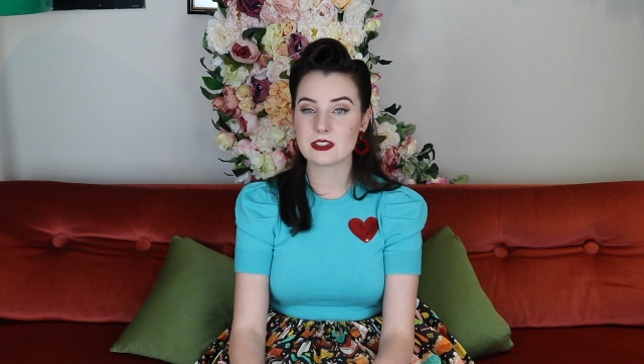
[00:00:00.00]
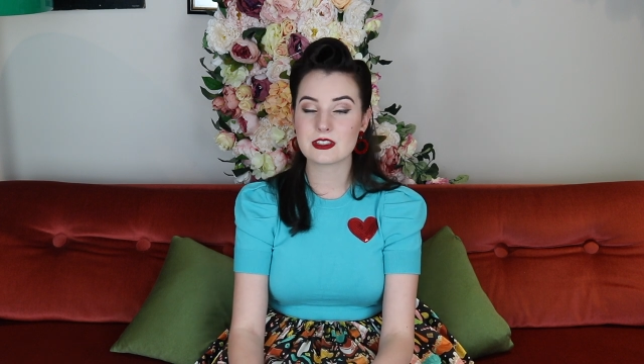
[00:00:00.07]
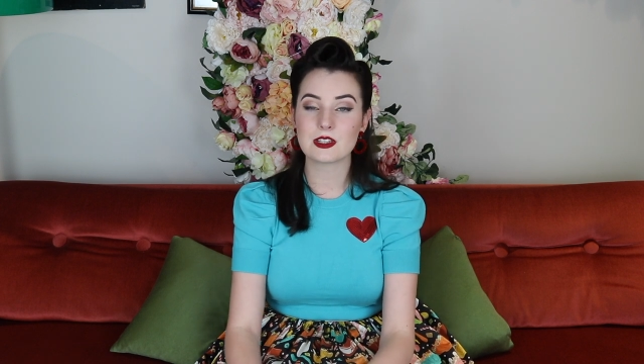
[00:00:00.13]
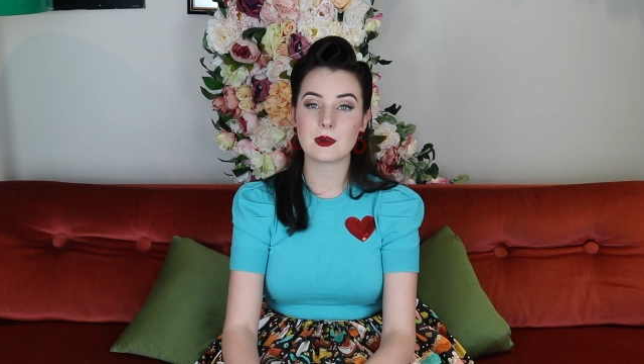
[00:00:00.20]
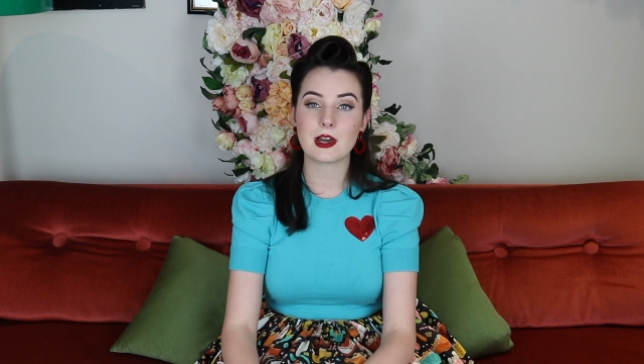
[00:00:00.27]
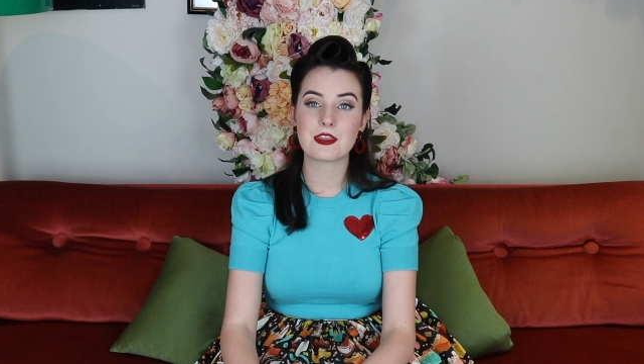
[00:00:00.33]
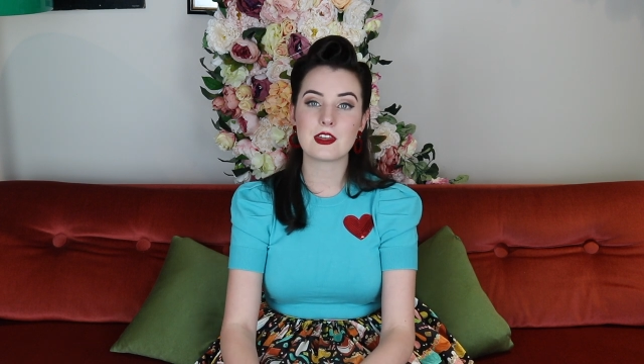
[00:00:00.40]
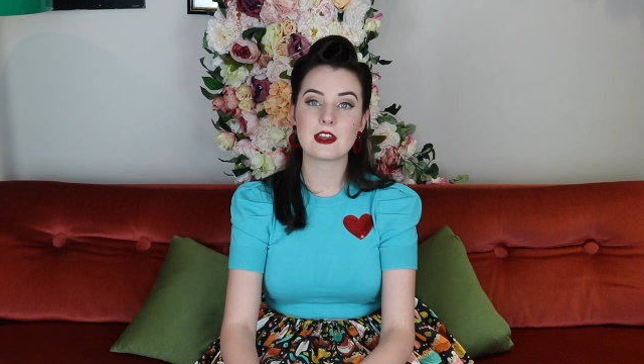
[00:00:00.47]

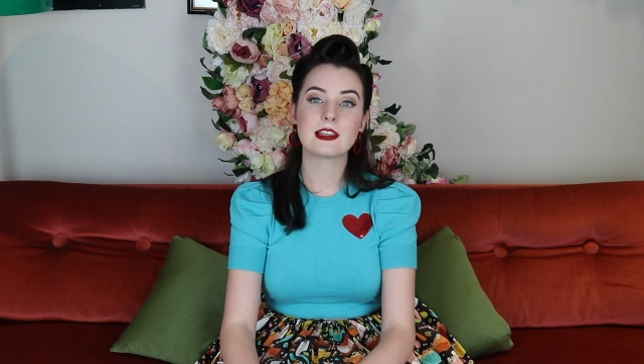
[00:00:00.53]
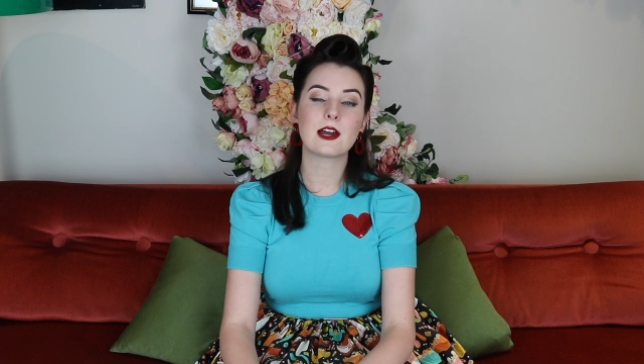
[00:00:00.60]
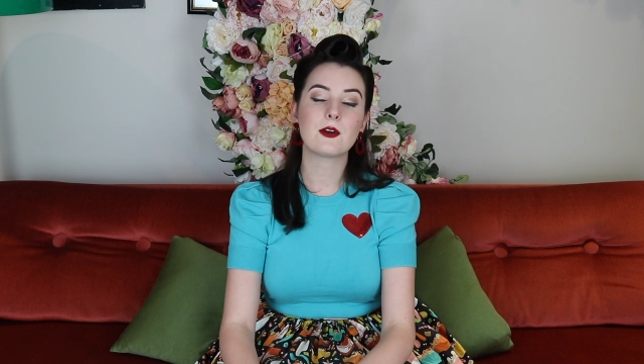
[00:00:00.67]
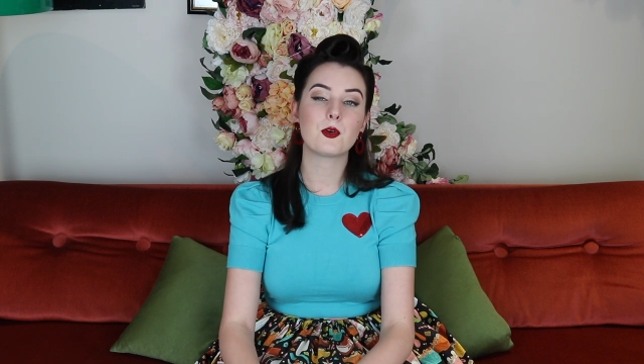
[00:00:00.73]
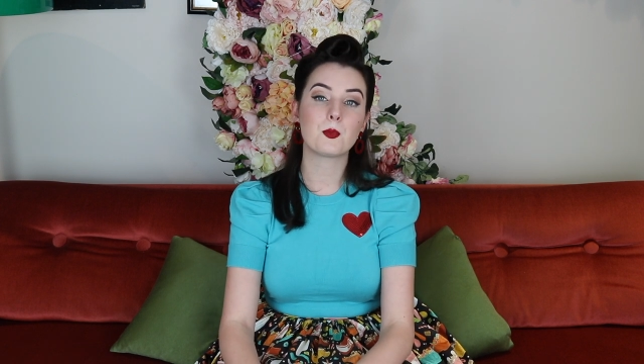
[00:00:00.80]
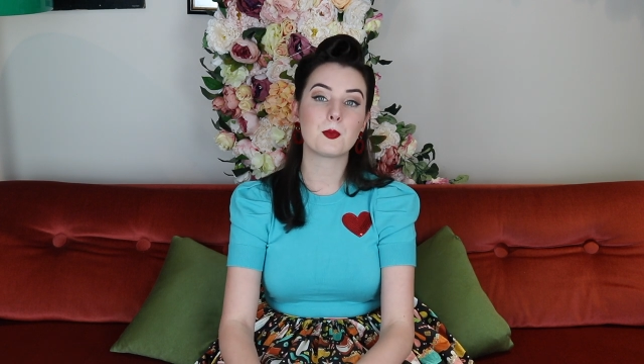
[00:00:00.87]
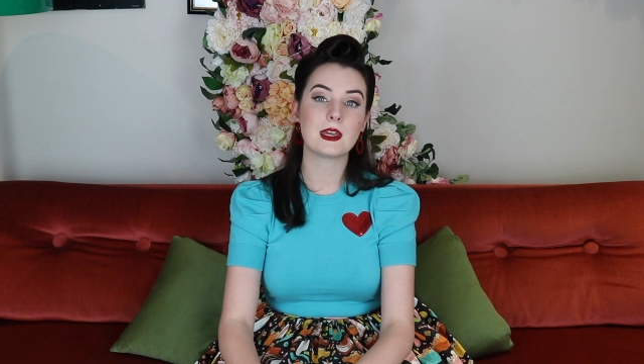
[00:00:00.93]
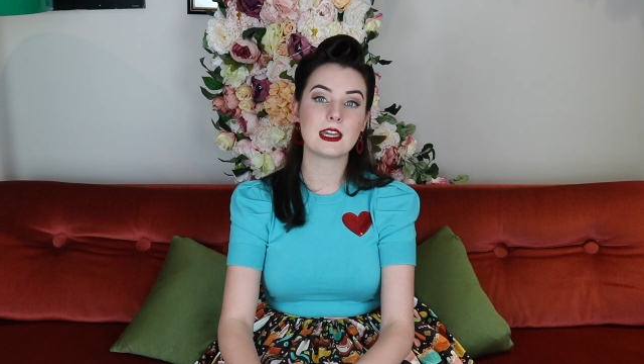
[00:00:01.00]
so I think that
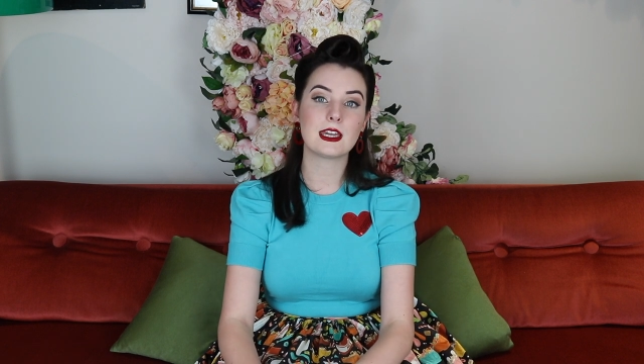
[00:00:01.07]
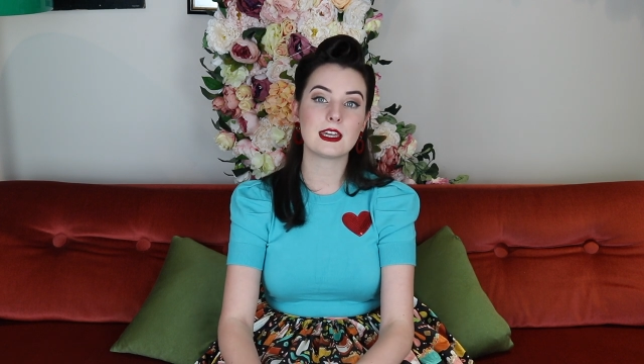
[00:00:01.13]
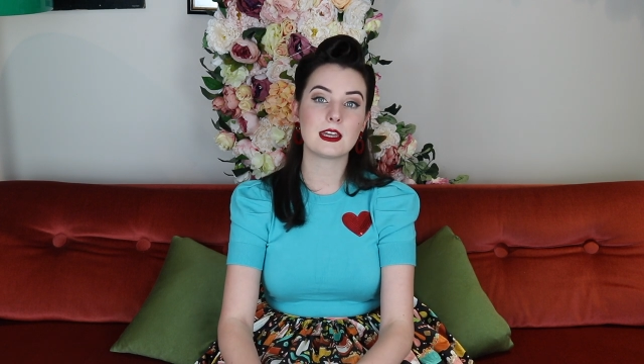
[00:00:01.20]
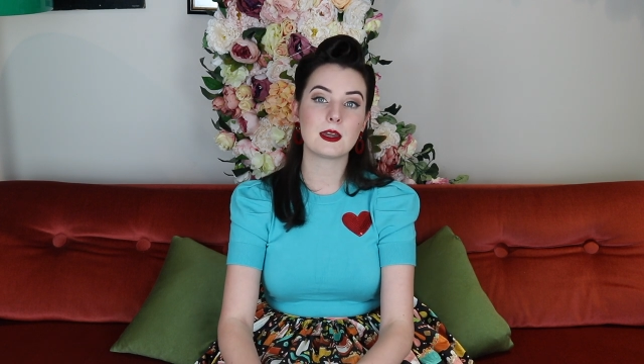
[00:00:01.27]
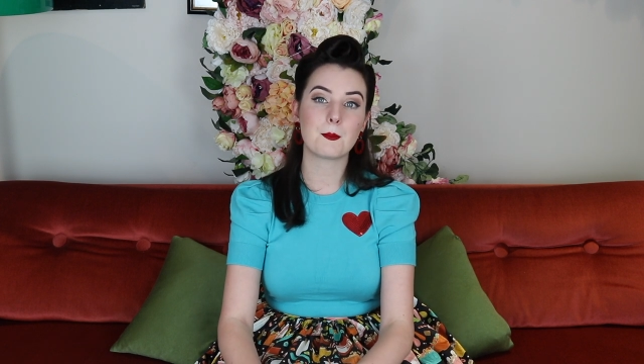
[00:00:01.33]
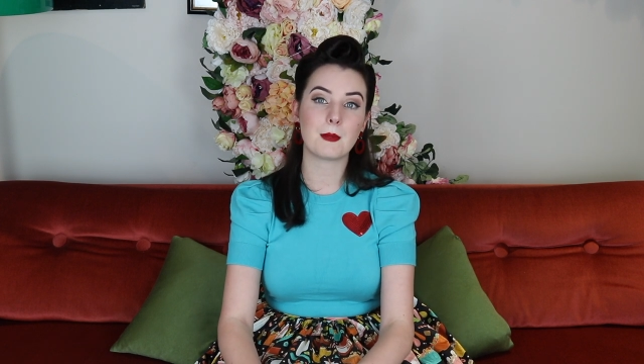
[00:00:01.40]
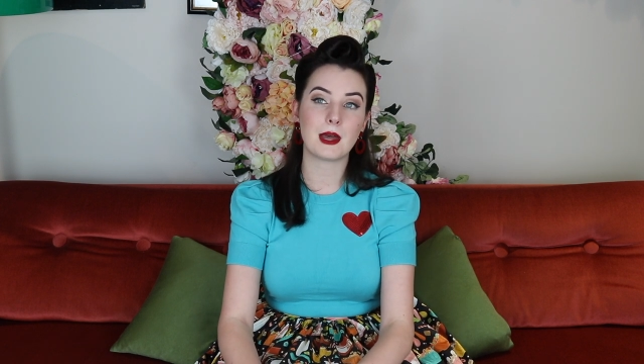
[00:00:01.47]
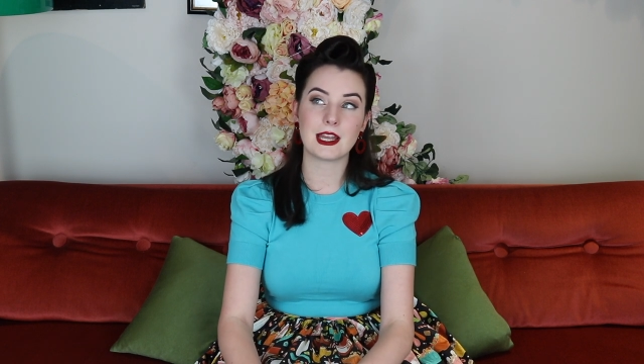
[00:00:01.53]
will
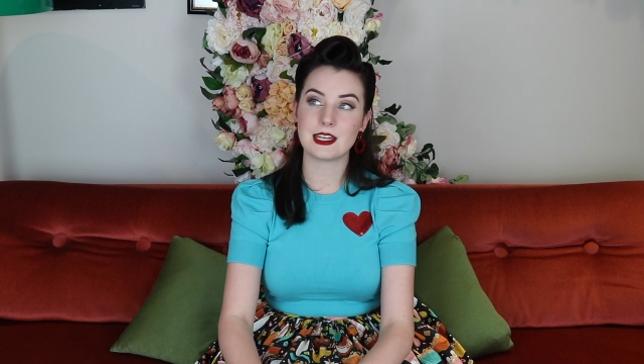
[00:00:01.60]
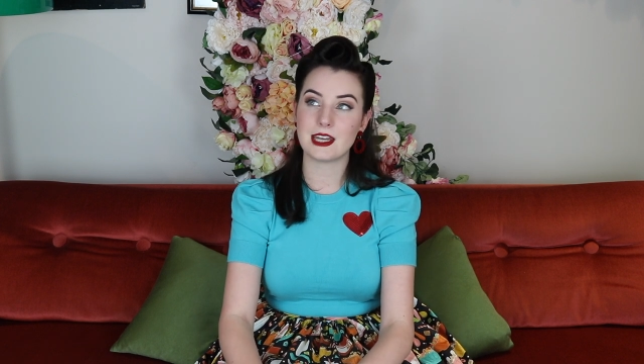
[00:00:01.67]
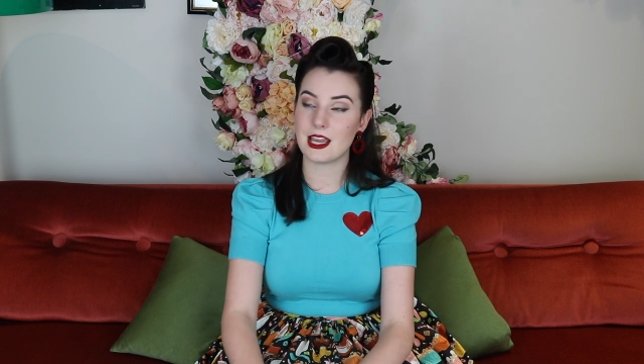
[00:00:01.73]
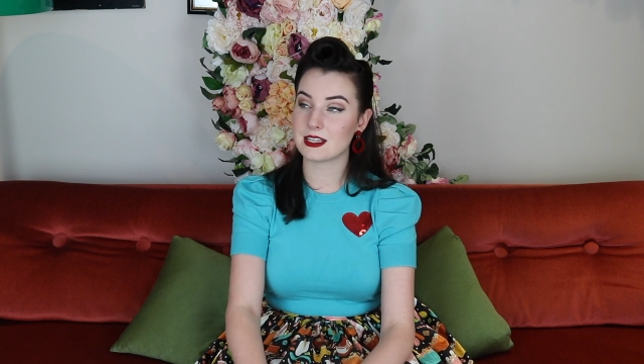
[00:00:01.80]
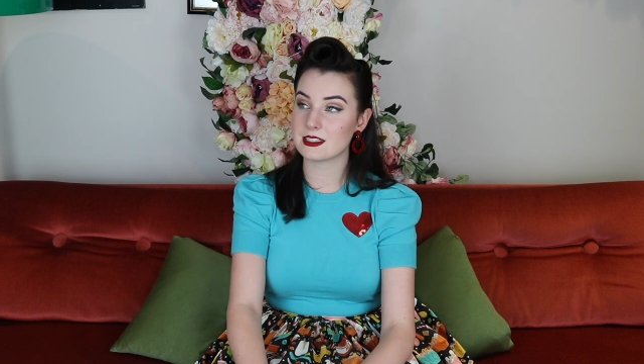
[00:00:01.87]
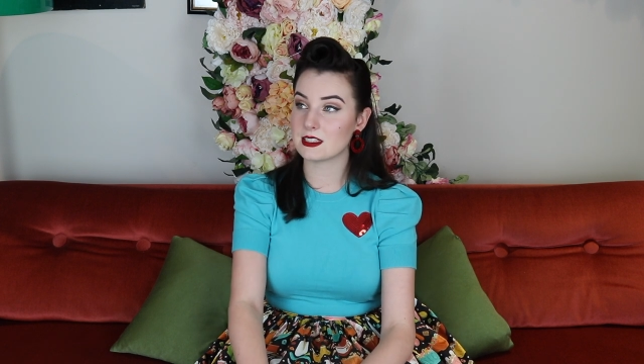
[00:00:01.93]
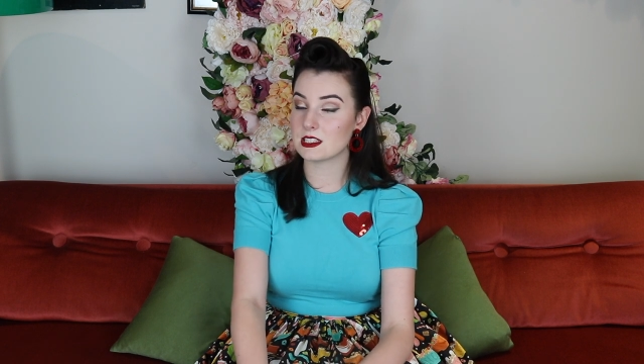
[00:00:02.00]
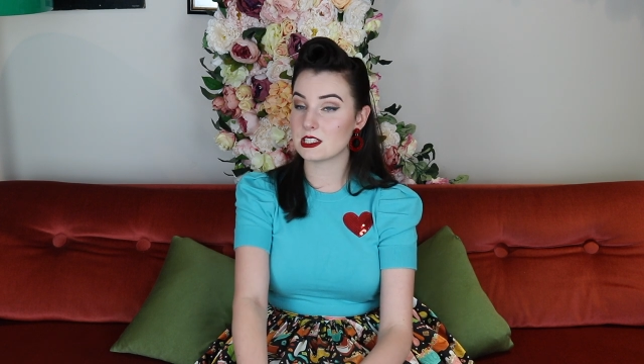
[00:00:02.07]
be my
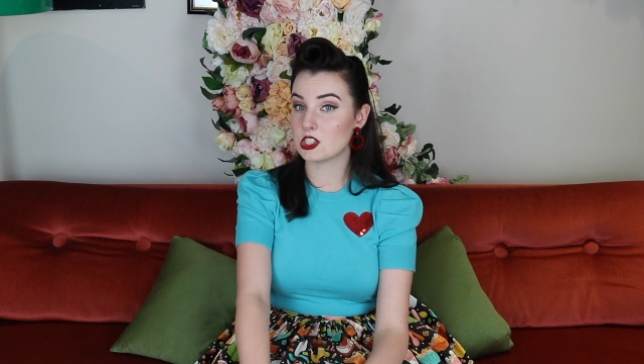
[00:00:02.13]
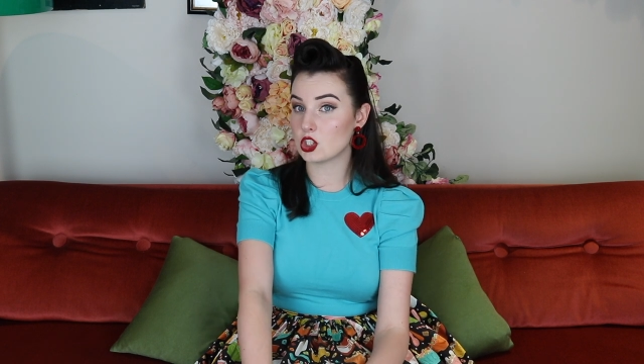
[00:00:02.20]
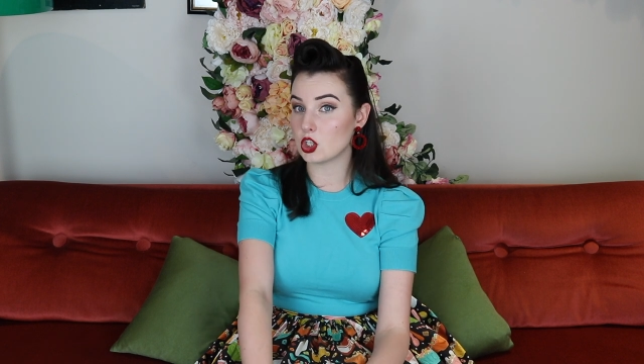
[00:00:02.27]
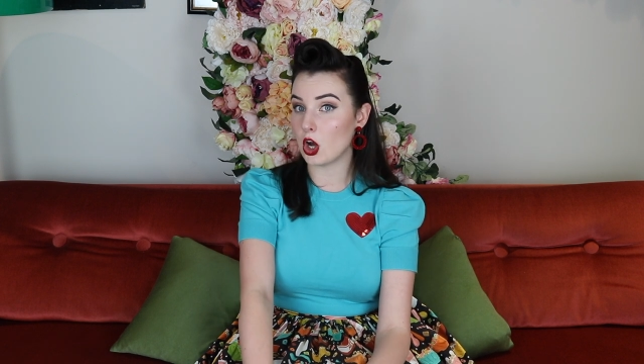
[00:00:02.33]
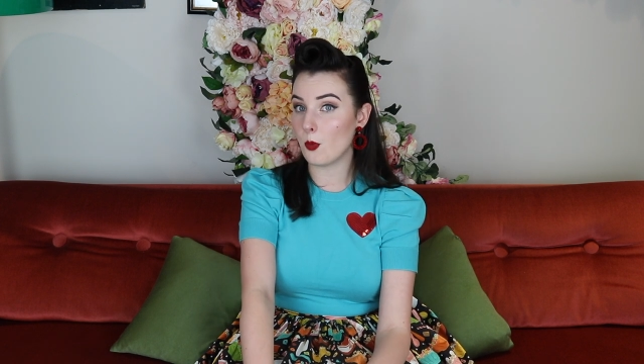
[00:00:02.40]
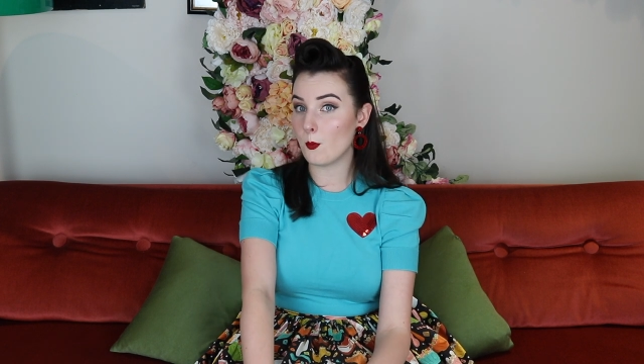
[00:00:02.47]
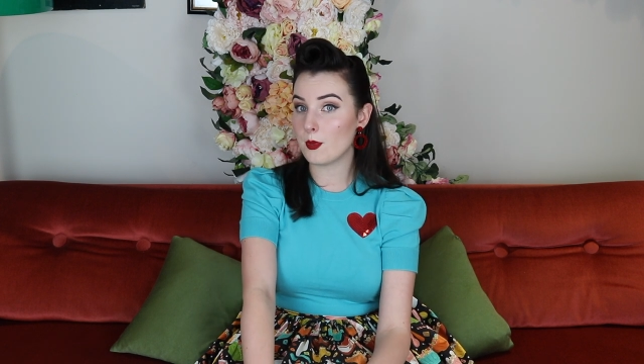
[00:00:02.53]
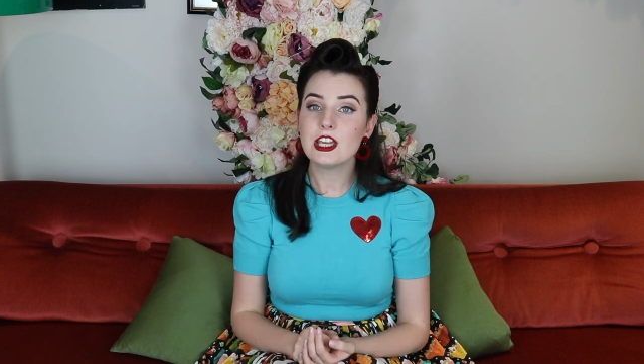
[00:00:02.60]
next
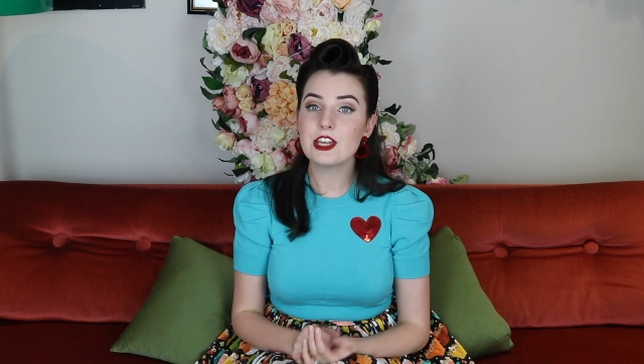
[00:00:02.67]
stop.